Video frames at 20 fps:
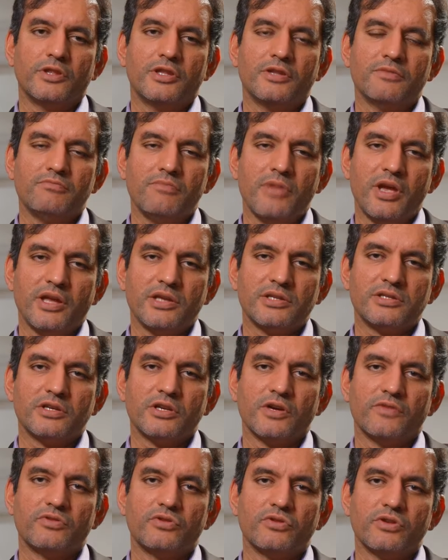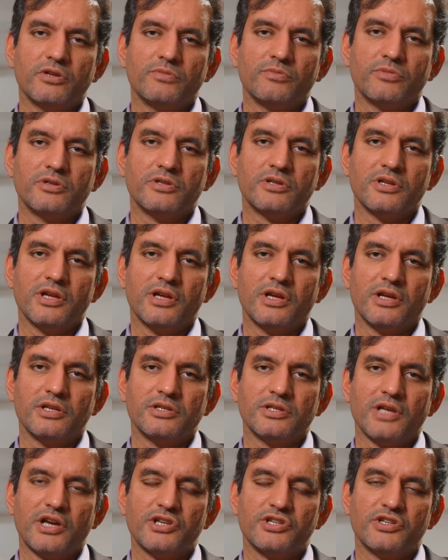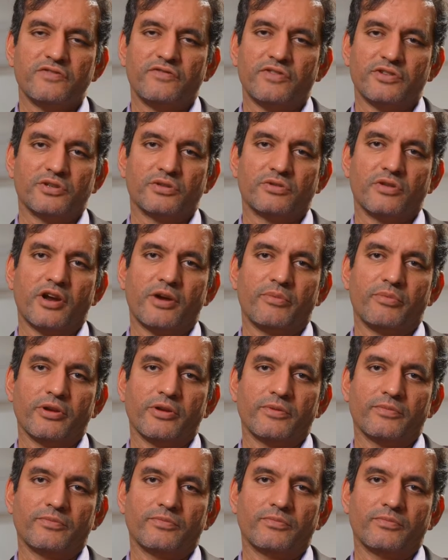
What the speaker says: mainstay of treatment is actually physiotherapy.